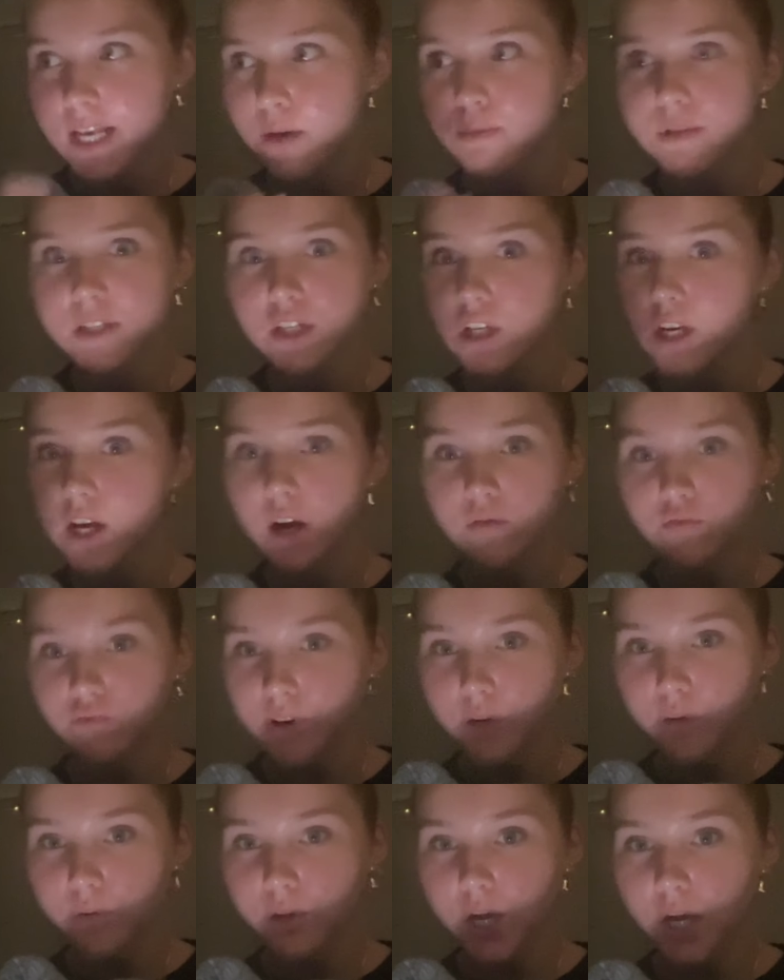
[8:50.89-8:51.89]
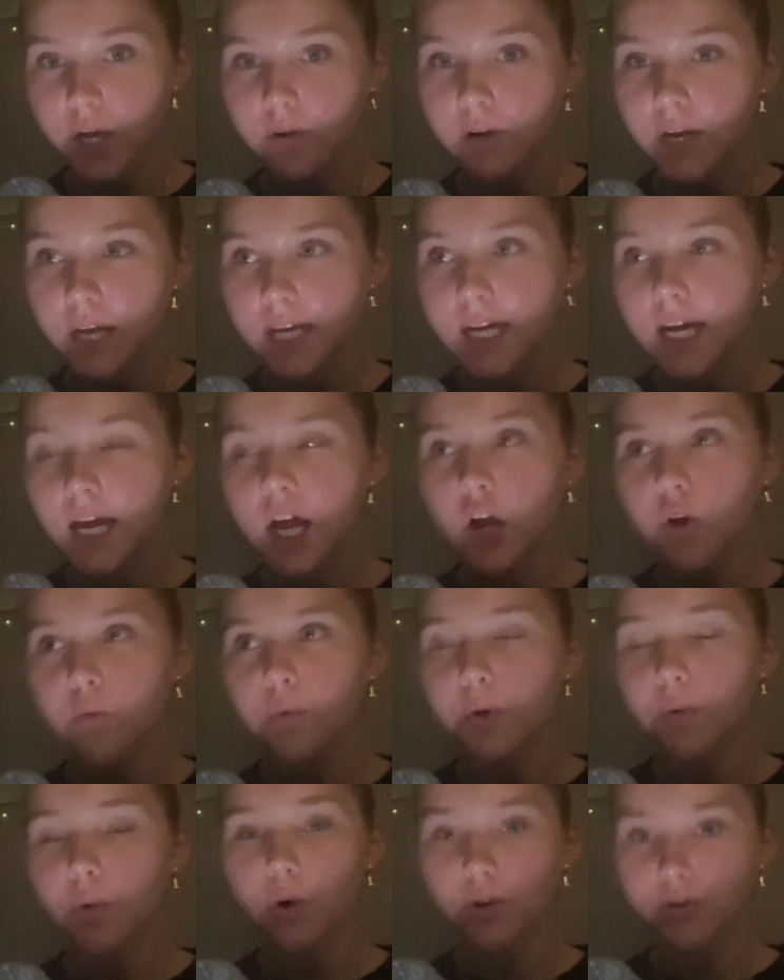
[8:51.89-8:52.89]
It was actually unreal though, like
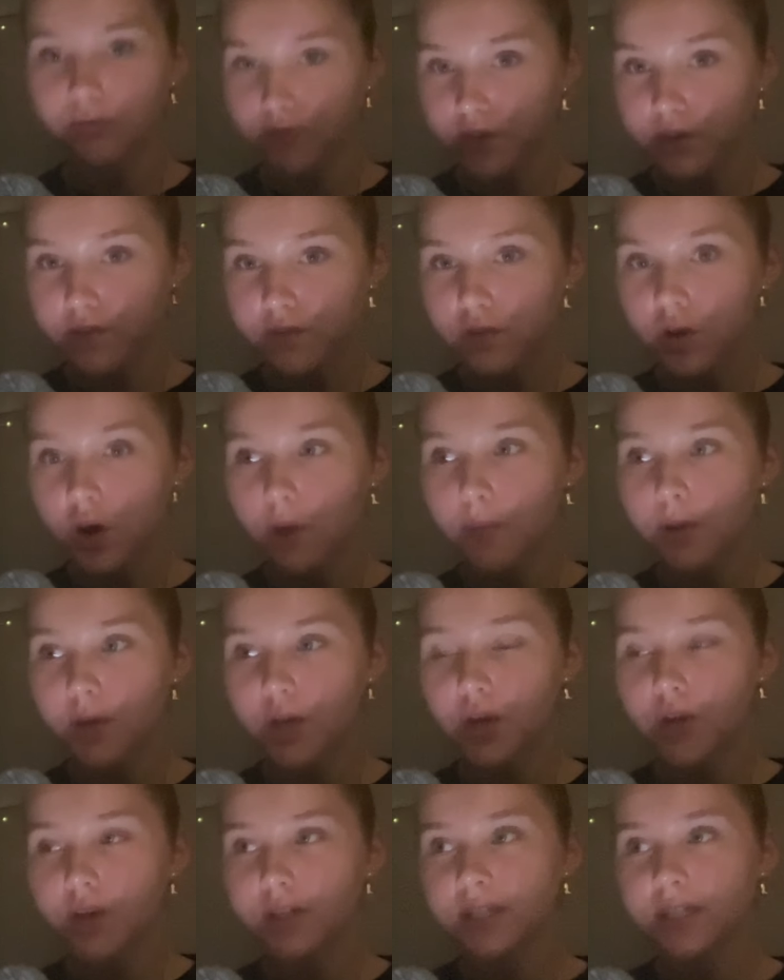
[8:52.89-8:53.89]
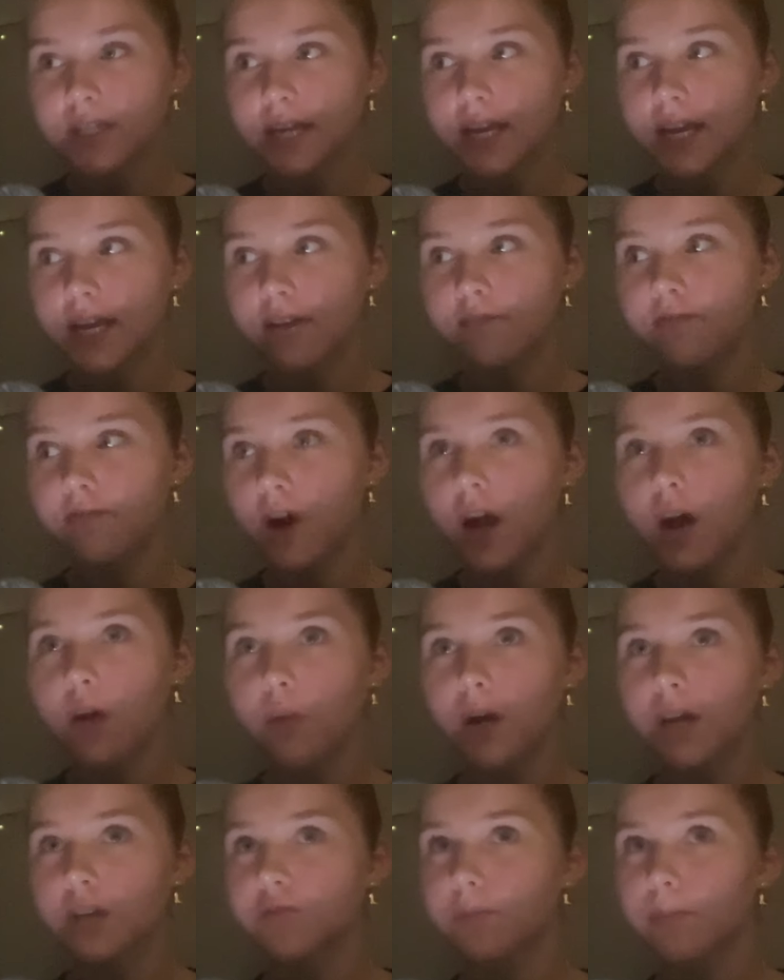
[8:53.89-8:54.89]
we were on a rooftop and you could see
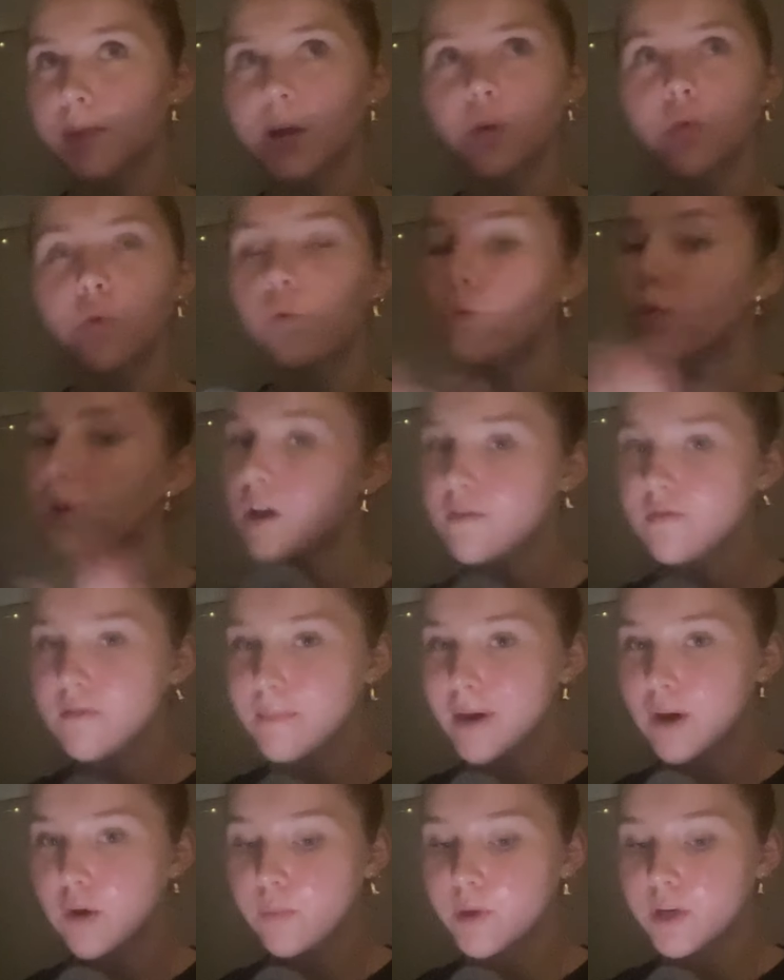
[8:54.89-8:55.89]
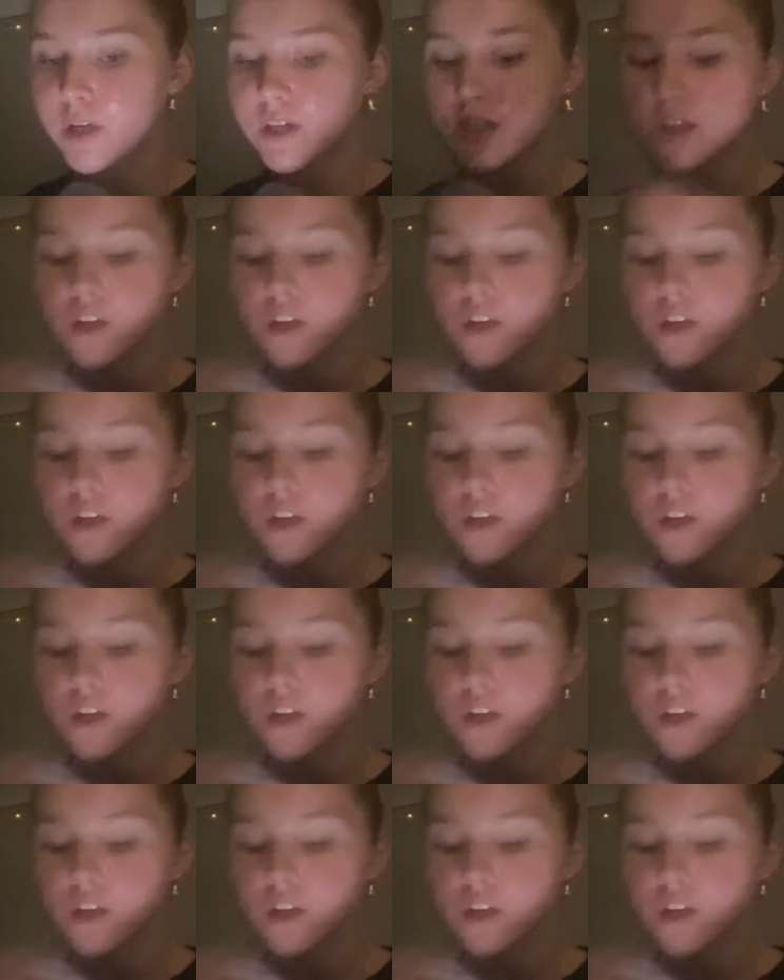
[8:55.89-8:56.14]
fireworks from like all over Melbourne,